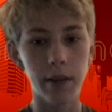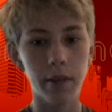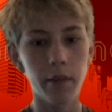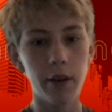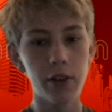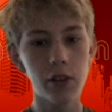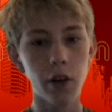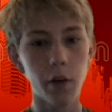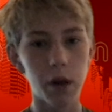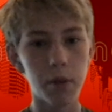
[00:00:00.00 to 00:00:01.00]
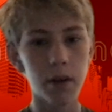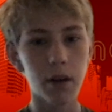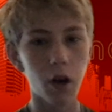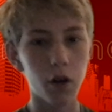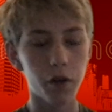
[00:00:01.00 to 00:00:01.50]
reached an agreement
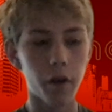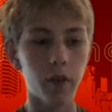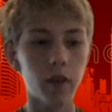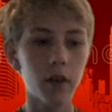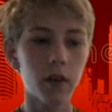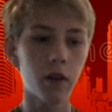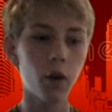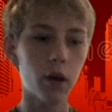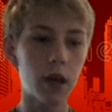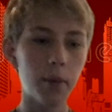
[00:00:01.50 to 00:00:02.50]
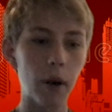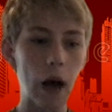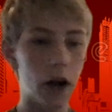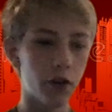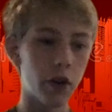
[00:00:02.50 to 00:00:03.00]
over goalkeeper
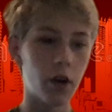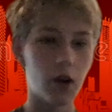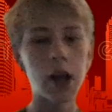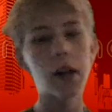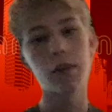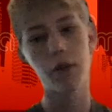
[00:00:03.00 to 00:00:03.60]
André Onana from